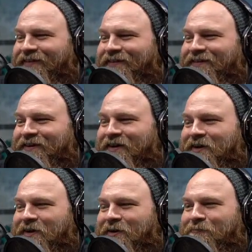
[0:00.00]

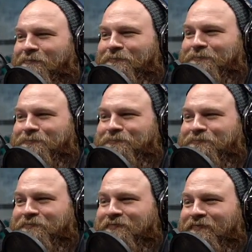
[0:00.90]
right,
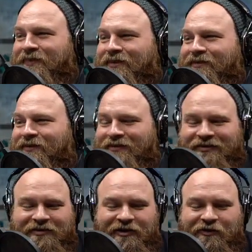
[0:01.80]

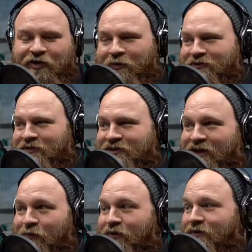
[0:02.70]
we're almost a
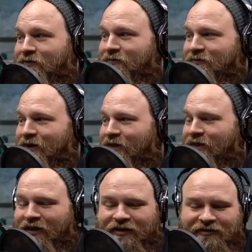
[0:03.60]
temp, I
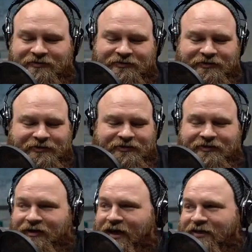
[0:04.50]
think.
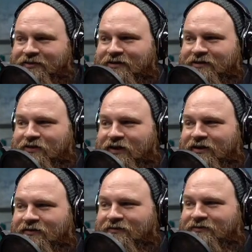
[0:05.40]
I can't see the
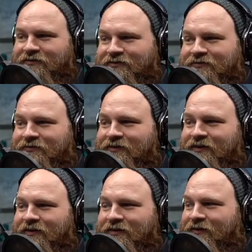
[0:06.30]
screen.
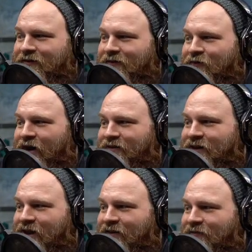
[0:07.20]
You guys can.